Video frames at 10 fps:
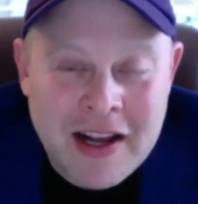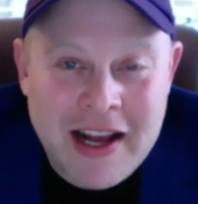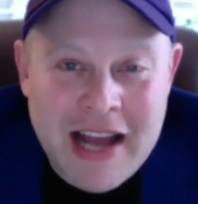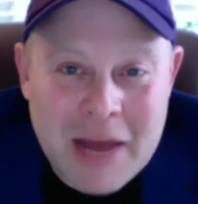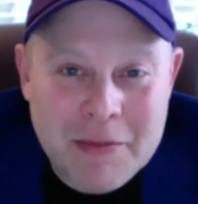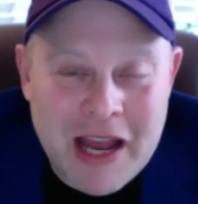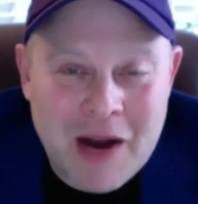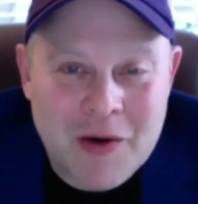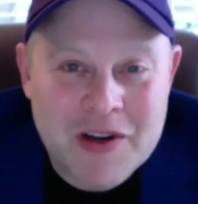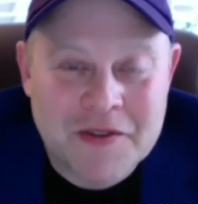happy
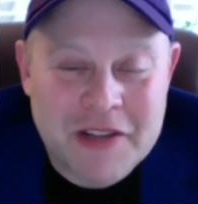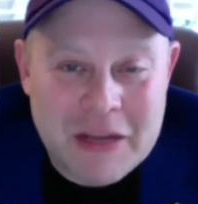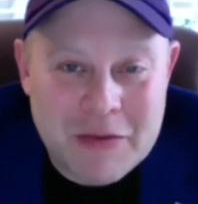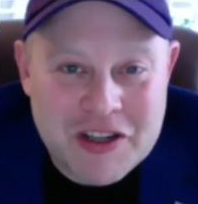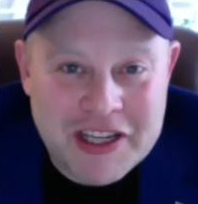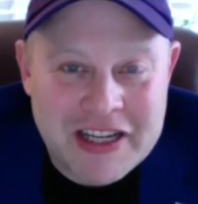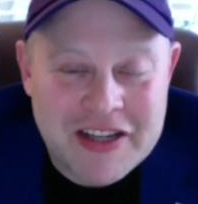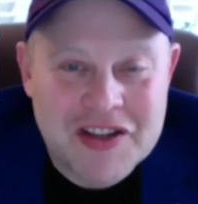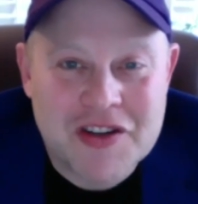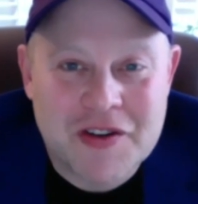hours for the imaging
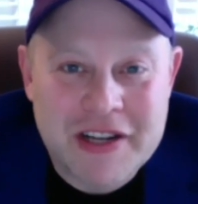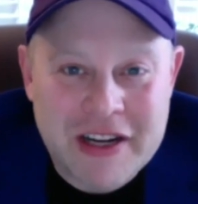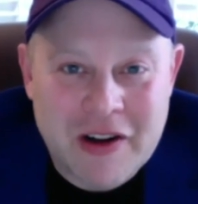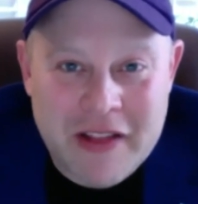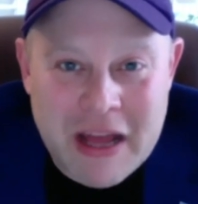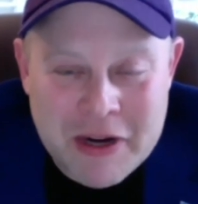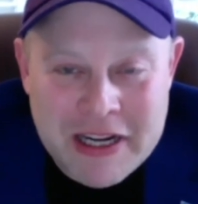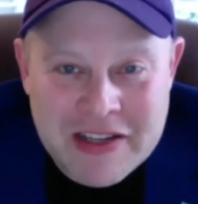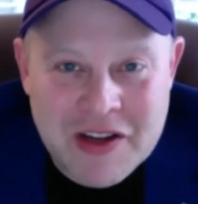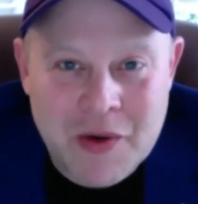industry, and all that
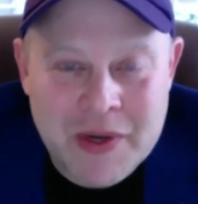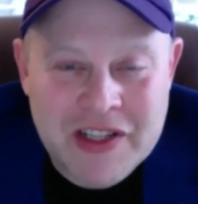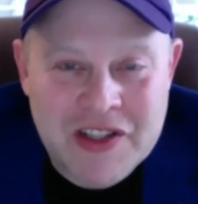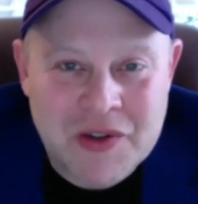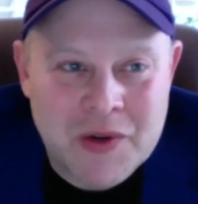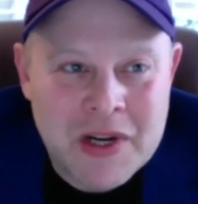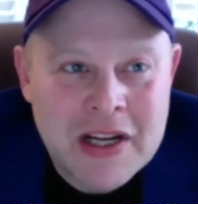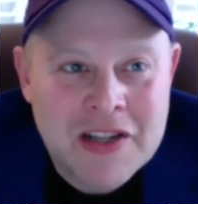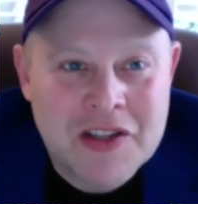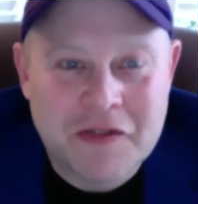money is going to
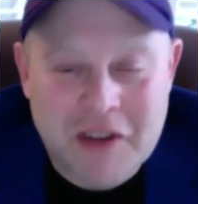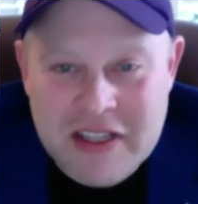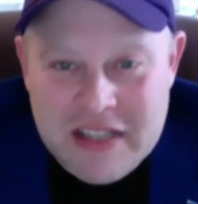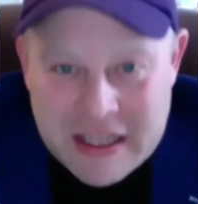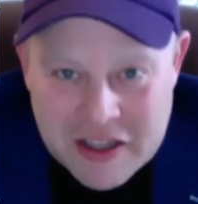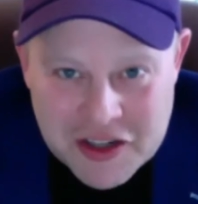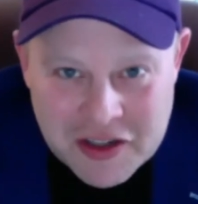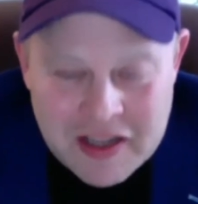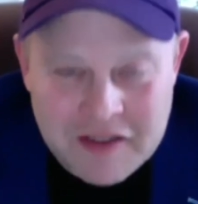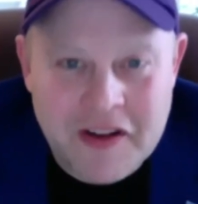funds like the
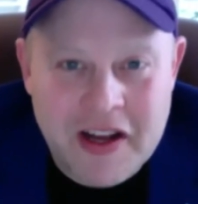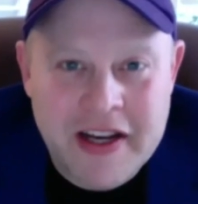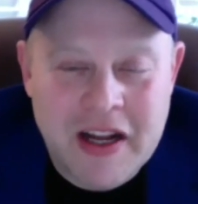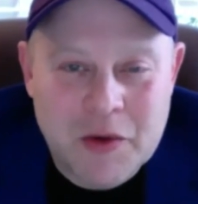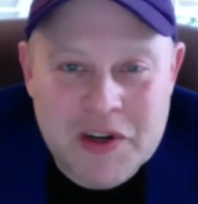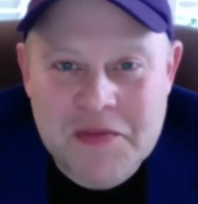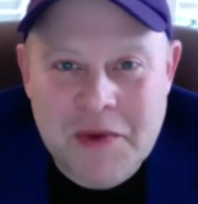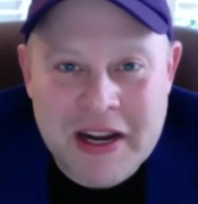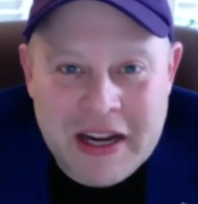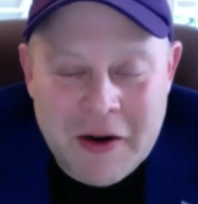Jillian Fund. We're
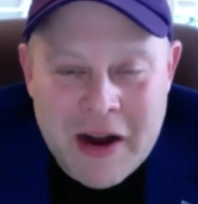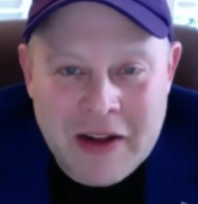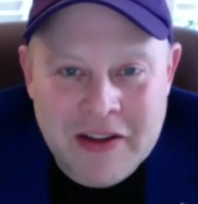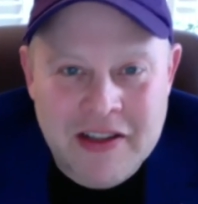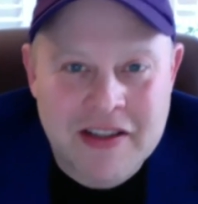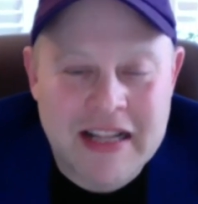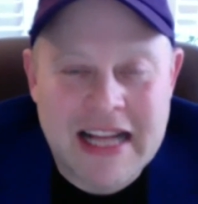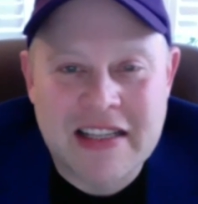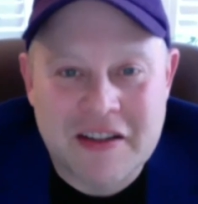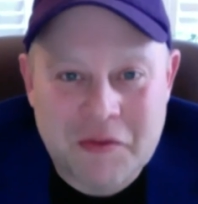spreading it around to
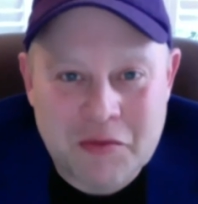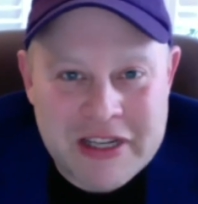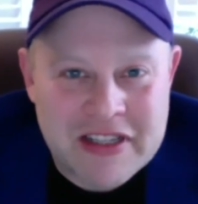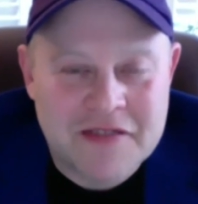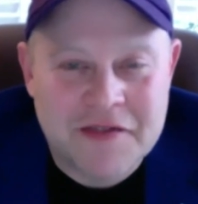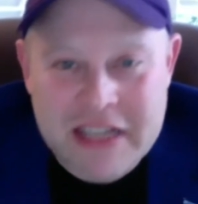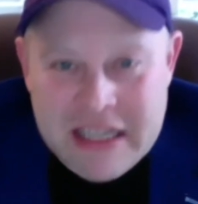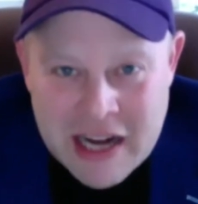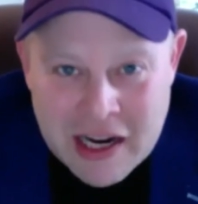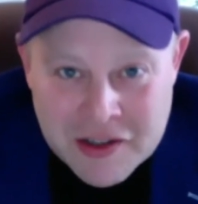lots of different places,
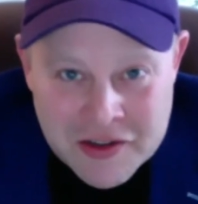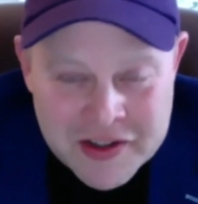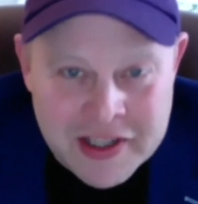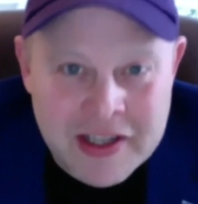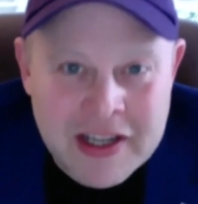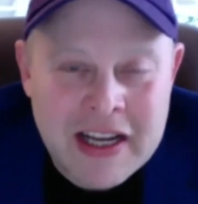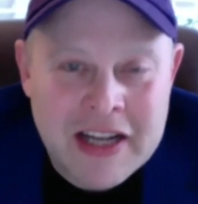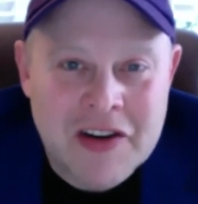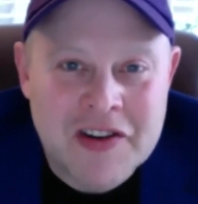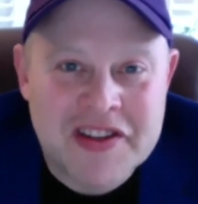feeding doctors and
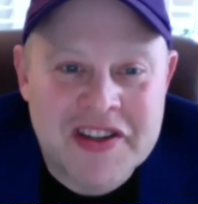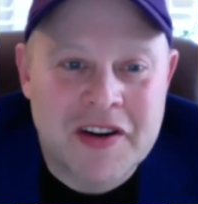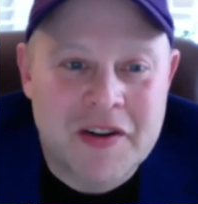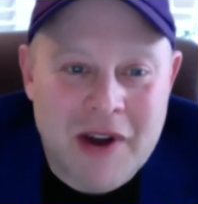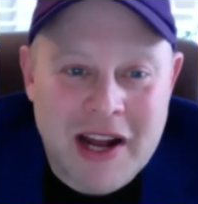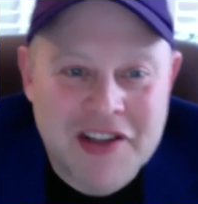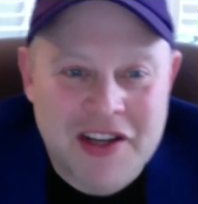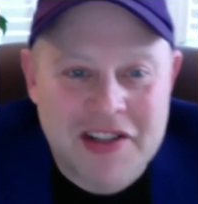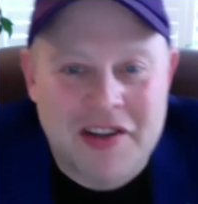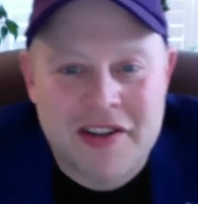nurses here in
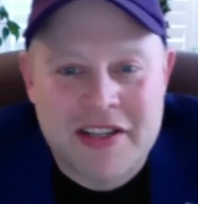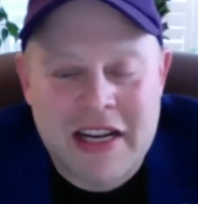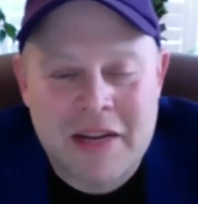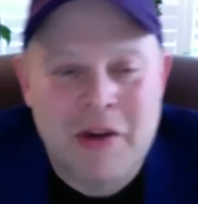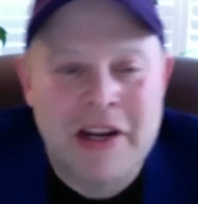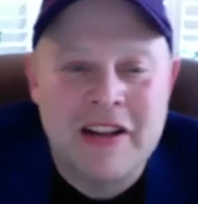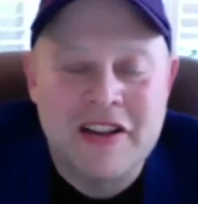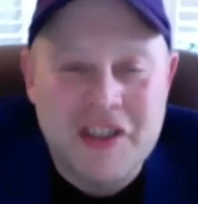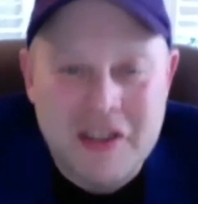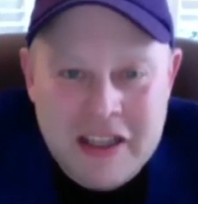Rochester, sending money to the
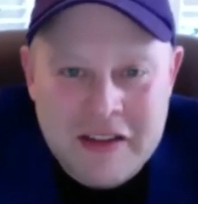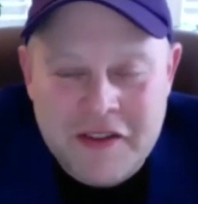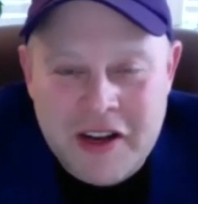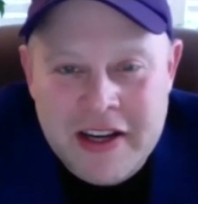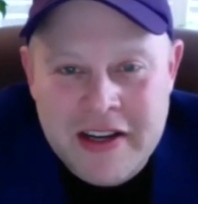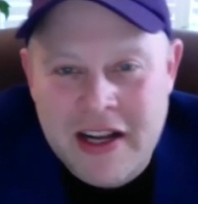Jillian Fund.